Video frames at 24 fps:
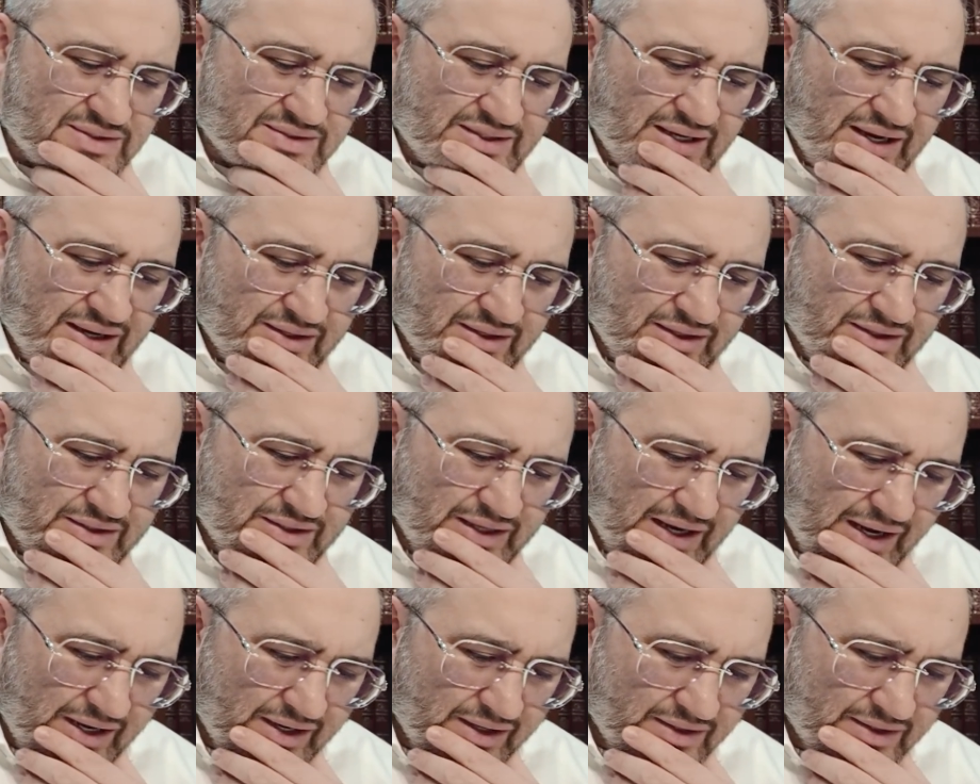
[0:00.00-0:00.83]
Tzadik
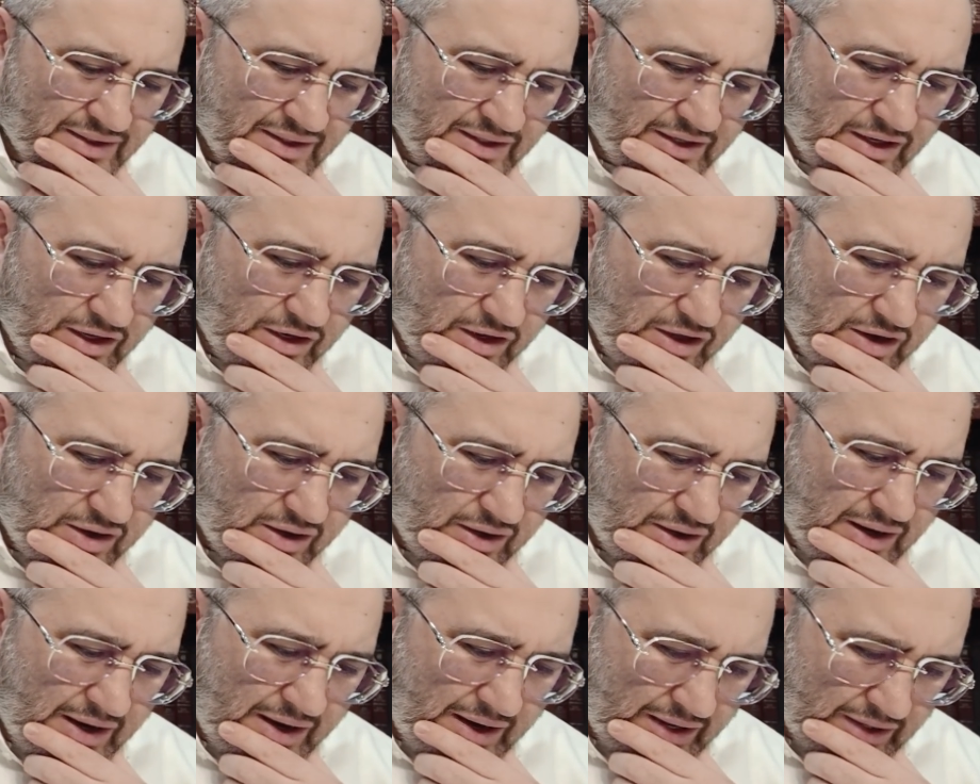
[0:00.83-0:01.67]
Dalet in
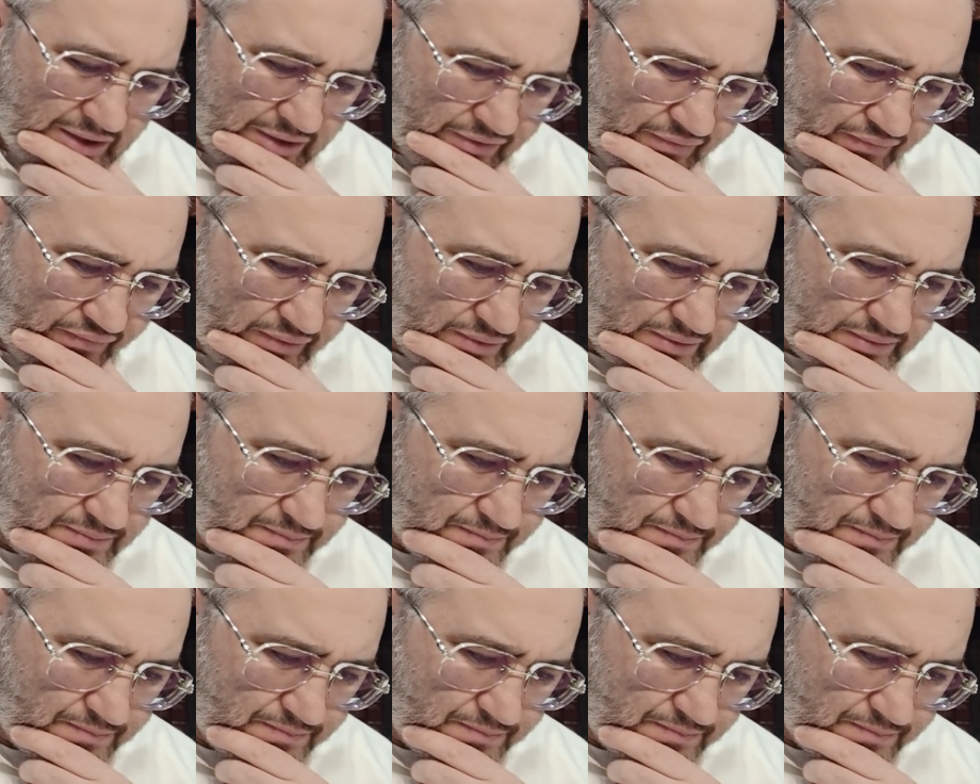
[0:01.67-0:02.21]
Halacha Aleph,